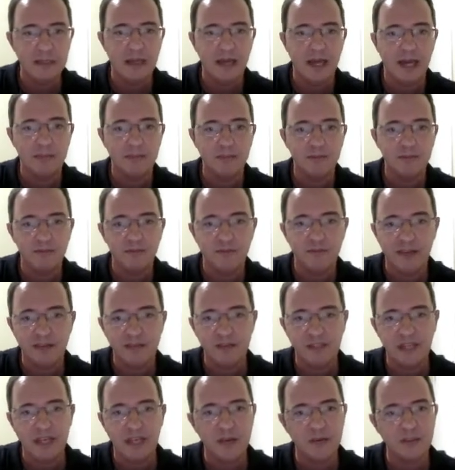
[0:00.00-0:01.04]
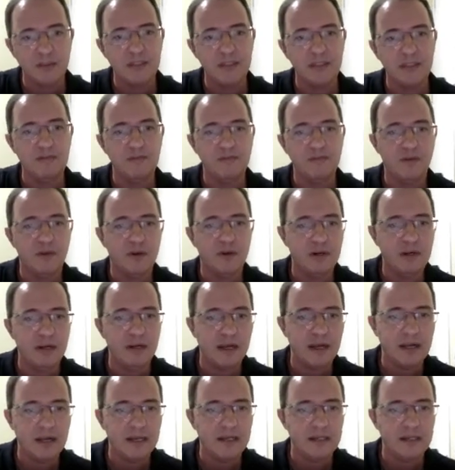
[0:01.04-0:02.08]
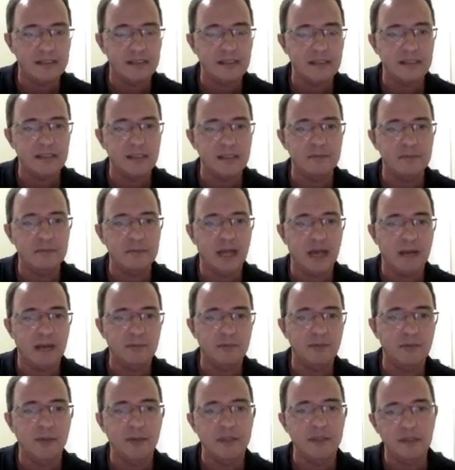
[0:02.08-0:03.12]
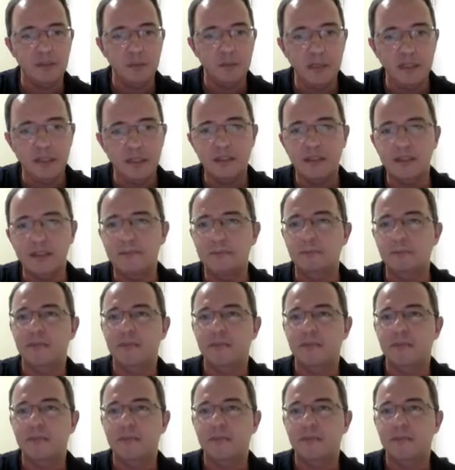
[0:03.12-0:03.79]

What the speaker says: up to 5,000 for systems up to 8 spins.